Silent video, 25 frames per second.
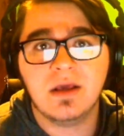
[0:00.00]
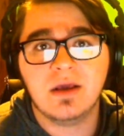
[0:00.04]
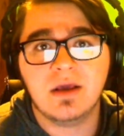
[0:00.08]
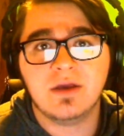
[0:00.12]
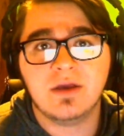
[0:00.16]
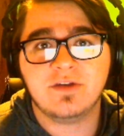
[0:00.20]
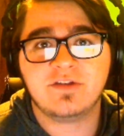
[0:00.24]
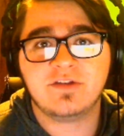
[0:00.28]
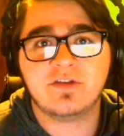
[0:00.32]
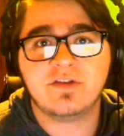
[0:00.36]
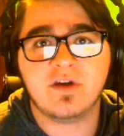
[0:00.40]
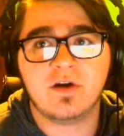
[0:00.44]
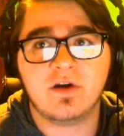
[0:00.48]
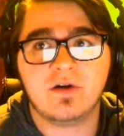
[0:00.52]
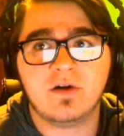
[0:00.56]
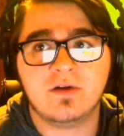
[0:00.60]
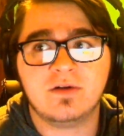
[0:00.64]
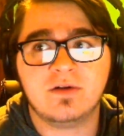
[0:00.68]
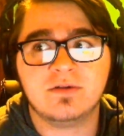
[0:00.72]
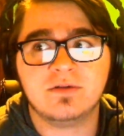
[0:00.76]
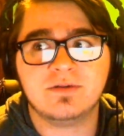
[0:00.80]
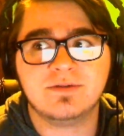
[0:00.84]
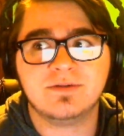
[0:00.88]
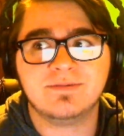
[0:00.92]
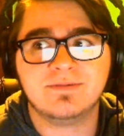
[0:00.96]

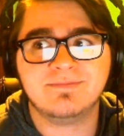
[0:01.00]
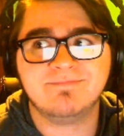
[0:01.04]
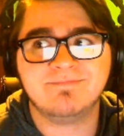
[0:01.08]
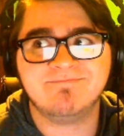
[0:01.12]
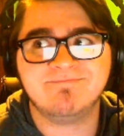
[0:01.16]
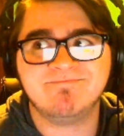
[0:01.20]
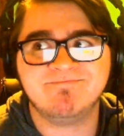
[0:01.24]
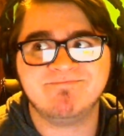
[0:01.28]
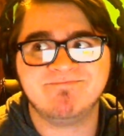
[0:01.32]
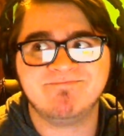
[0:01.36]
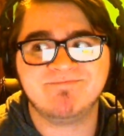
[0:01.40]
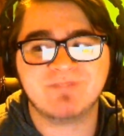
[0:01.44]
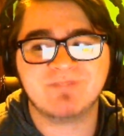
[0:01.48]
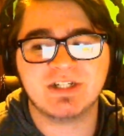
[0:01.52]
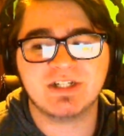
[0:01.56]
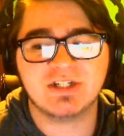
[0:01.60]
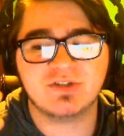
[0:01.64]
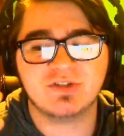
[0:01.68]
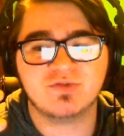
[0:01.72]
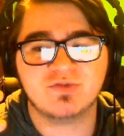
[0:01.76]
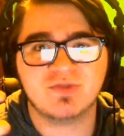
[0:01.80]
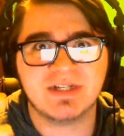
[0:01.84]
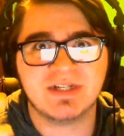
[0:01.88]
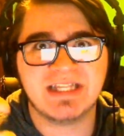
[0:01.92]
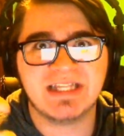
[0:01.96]
So
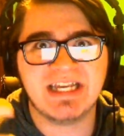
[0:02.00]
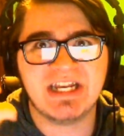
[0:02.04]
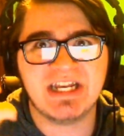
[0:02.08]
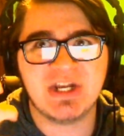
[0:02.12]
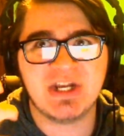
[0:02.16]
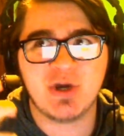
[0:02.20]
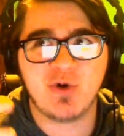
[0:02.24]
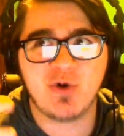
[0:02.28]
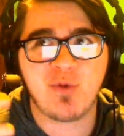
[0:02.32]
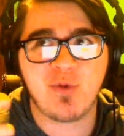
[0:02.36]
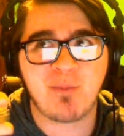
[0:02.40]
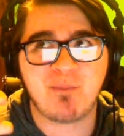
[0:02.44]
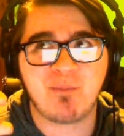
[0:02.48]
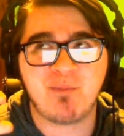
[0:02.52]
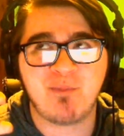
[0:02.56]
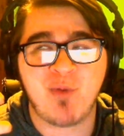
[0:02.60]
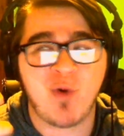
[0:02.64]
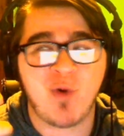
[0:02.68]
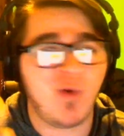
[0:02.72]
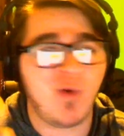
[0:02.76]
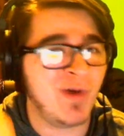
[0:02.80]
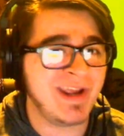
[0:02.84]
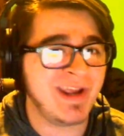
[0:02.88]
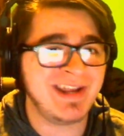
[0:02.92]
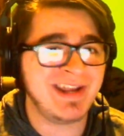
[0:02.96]
there's really no
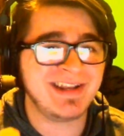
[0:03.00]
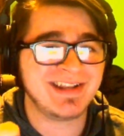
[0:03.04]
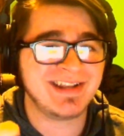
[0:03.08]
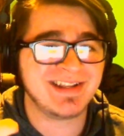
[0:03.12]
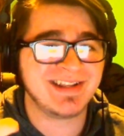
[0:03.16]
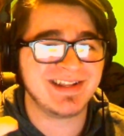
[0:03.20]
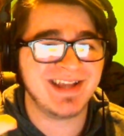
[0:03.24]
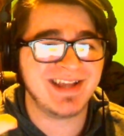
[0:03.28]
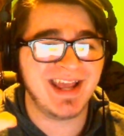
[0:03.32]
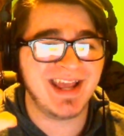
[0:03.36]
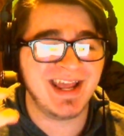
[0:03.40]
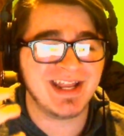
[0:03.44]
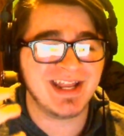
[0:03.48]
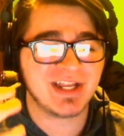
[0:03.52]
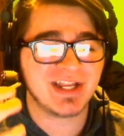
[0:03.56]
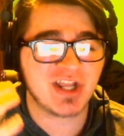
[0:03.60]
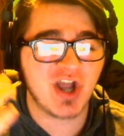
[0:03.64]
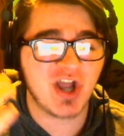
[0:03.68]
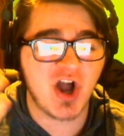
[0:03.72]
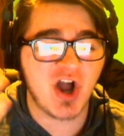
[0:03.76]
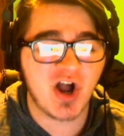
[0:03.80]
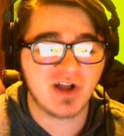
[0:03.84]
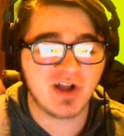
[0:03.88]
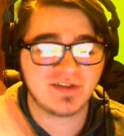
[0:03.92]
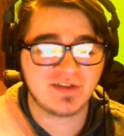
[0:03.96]
point in
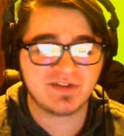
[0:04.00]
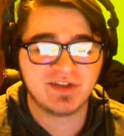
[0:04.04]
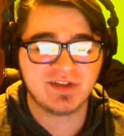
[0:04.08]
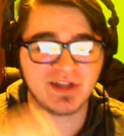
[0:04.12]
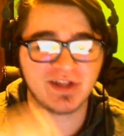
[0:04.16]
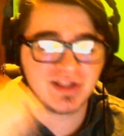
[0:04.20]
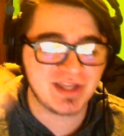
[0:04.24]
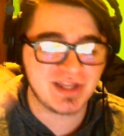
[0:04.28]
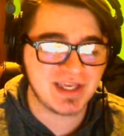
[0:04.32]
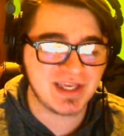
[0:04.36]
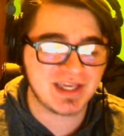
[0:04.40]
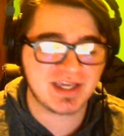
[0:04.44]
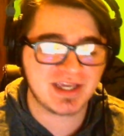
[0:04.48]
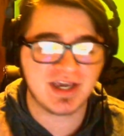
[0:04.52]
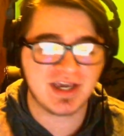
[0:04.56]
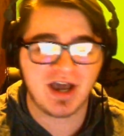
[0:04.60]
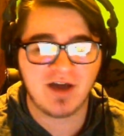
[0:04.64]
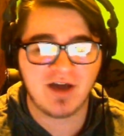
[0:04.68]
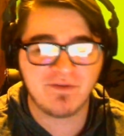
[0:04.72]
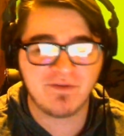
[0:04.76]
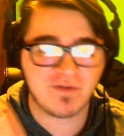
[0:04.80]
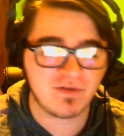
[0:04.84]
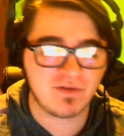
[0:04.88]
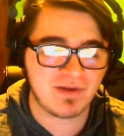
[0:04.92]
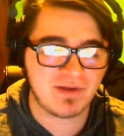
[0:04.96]
constantly
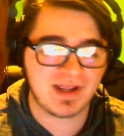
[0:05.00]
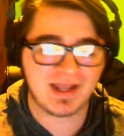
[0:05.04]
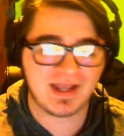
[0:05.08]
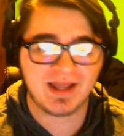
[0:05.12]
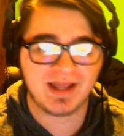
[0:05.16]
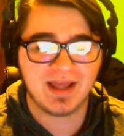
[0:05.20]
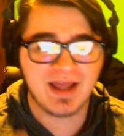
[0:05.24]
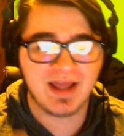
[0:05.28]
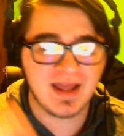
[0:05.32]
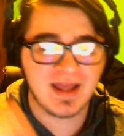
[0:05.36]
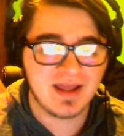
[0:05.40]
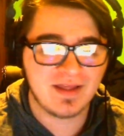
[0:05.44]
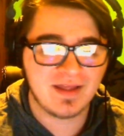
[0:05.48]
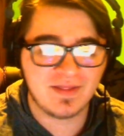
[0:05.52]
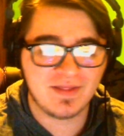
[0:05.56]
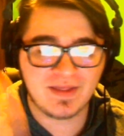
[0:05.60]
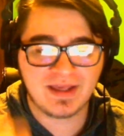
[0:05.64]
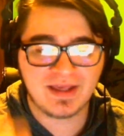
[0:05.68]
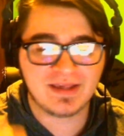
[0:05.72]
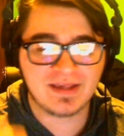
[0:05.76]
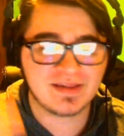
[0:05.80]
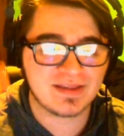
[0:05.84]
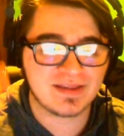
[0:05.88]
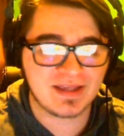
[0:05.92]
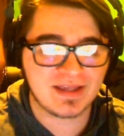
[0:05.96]
covering
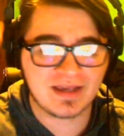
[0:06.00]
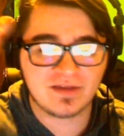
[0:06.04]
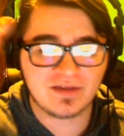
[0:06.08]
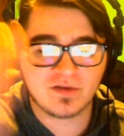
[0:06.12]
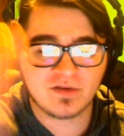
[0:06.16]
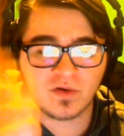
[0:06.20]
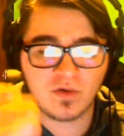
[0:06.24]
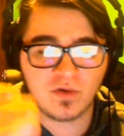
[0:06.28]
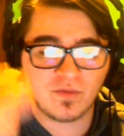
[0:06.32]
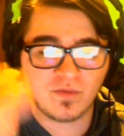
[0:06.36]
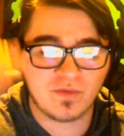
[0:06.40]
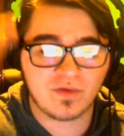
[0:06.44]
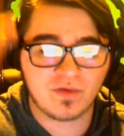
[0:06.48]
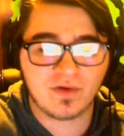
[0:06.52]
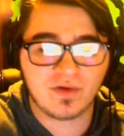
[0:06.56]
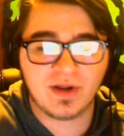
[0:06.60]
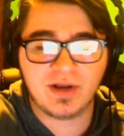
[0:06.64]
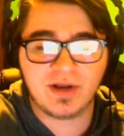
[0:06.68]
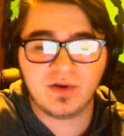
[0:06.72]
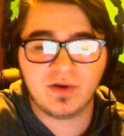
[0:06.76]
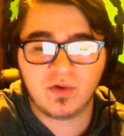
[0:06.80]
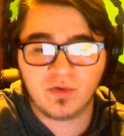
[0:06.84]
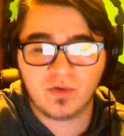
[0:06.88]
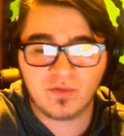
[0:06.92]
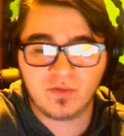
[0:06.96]
these things over
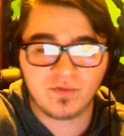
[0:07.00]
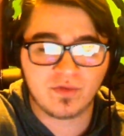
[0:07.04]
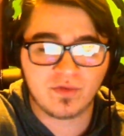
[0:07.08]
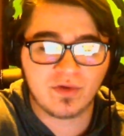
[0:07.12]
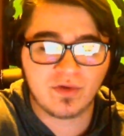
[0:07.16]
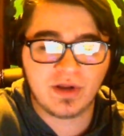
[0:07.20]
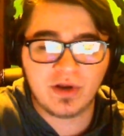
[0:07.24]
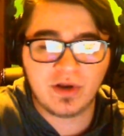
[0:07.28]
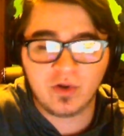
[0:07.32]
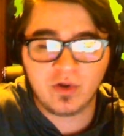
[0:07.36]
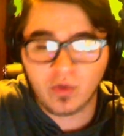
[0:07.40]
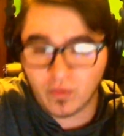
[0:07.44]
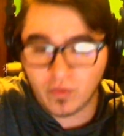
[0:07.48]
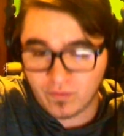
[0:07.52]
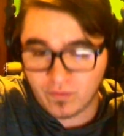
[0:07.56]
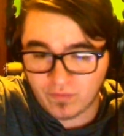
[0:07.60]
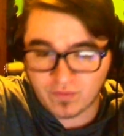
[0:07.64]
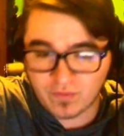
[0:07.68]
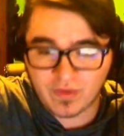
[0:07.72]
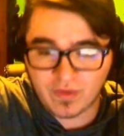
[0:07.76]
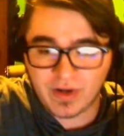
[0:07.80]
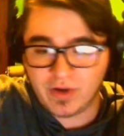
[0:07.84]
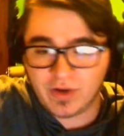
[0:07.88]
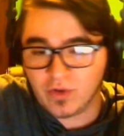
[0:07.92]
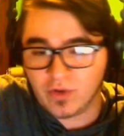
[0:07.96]
and over and
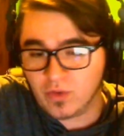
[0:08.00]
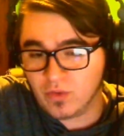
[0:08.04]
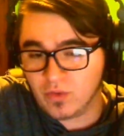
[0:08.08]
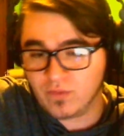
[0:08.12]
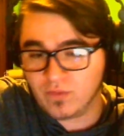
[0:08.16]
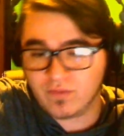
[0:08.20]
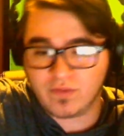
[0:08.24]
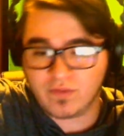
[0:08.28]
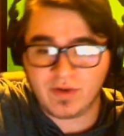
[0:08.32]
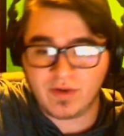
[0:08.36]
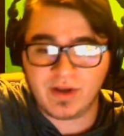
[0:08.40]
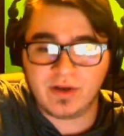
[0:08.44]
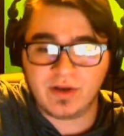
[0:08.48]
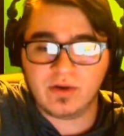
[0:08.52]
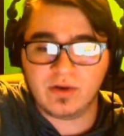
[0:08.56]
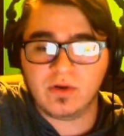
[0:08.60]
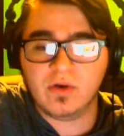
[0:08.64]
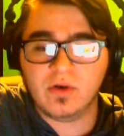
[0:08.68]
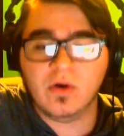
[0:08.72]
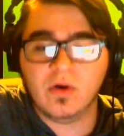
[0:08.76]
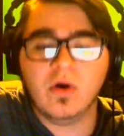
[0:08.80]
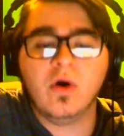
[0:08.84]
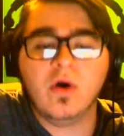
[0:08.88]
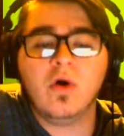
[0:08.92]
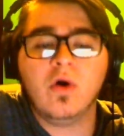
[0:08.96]
over and over and
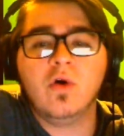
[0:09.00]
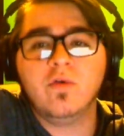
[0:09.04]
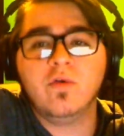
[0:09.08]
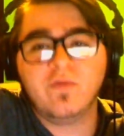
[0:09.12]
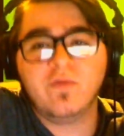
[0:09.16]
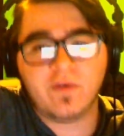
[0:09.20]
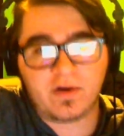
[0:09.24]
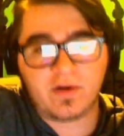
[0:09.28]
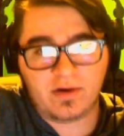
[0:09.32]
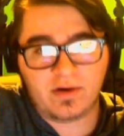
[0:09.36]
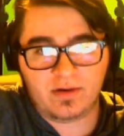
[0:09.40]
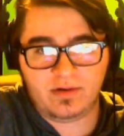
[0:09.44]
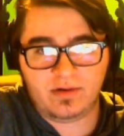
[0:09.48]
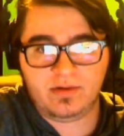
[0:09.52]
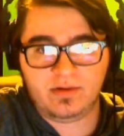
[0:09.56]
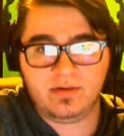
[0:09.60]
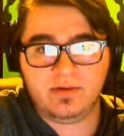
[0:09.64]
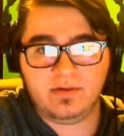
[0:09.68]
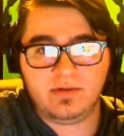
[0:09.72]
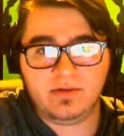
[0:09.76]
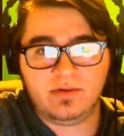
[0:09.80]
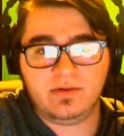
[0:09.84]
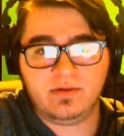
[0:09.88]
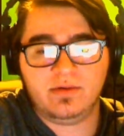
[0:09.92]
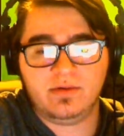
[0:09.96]
over
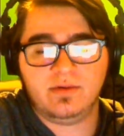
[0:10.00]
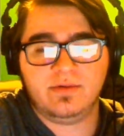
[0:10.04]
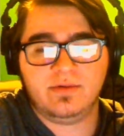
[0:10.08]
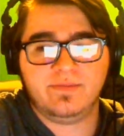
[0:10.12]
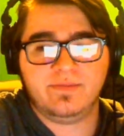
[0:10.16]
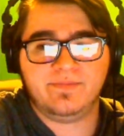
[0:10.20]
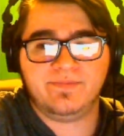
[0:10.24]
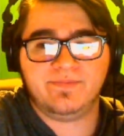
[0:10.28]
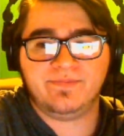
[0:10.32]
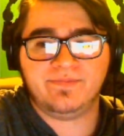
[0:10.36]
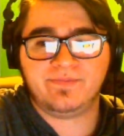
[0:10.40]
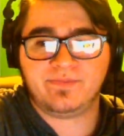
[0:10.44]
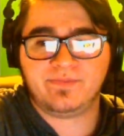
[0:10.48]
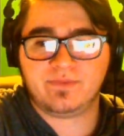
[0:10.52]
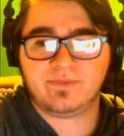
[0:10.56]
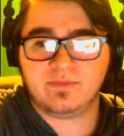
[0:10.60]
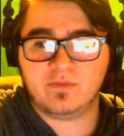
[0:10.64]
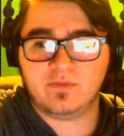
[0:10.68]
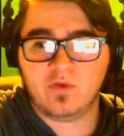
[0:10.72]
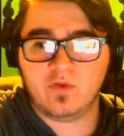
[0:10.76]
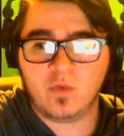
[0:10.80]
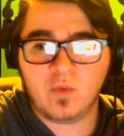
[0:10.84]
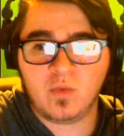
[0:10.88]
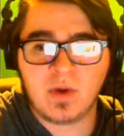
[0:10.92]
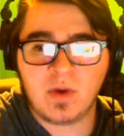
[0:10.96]

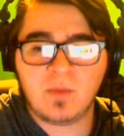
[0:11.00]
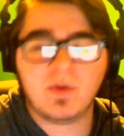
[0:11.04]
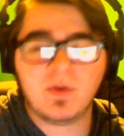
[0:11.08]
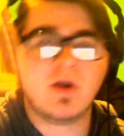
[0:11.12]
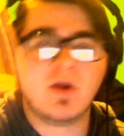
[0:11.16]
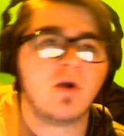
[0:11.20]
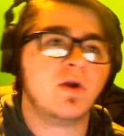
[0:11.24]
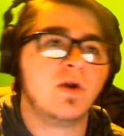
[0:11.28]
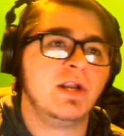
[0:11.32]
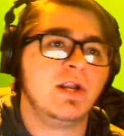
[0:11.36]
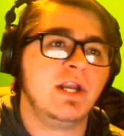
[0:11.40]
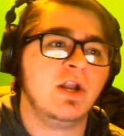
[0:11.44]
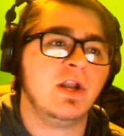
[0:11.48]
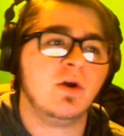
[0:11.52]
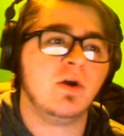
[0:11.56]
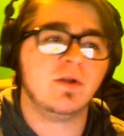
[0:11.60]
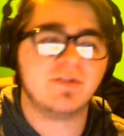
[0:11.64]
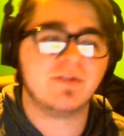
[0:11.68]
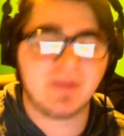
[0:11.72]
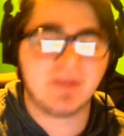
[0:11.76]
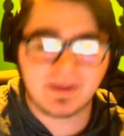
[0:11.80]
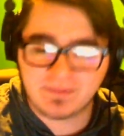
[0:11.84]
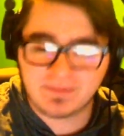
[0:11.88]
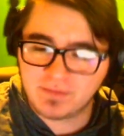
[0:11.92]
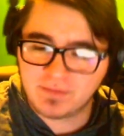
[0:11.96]
when we already know.
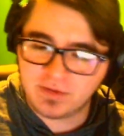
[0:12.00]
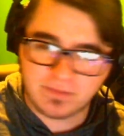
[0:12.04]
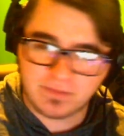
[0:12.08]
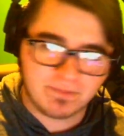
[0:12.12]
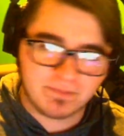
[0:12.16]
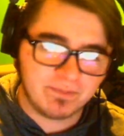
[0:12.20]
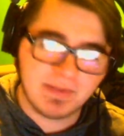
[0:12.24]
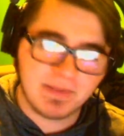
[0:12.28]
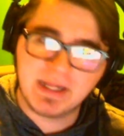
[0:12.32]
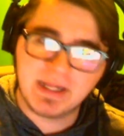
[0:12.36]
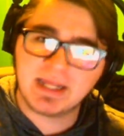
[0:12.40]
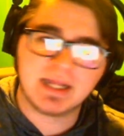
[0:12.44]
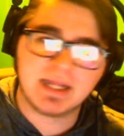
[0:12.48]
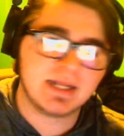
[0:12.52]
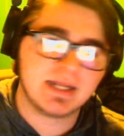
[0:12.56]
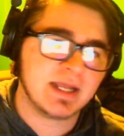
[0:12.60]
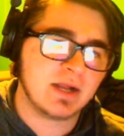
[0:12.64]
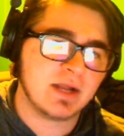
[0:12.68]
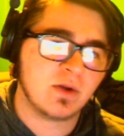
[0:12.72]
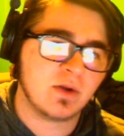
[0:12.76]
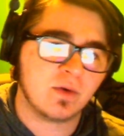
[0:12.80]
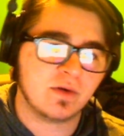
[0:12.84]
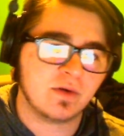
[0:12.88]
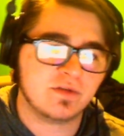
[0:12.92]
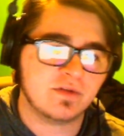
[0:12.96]
It's like beating a
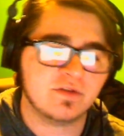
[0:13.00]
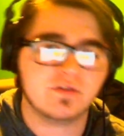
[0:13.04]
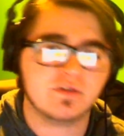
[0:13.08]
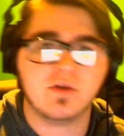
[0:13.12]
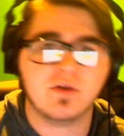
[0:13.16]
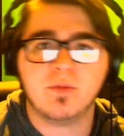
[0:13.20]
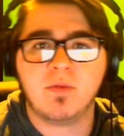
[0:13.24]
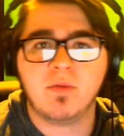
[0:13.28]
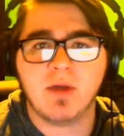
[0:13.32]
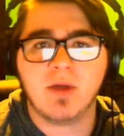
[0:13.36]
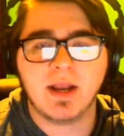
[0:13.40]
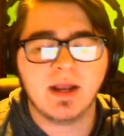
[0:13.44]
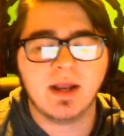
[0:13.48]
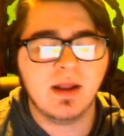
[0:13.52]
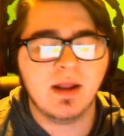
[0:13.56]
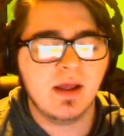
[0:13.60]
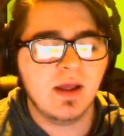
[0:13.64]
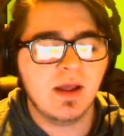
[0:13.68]
dead horse. There's no point.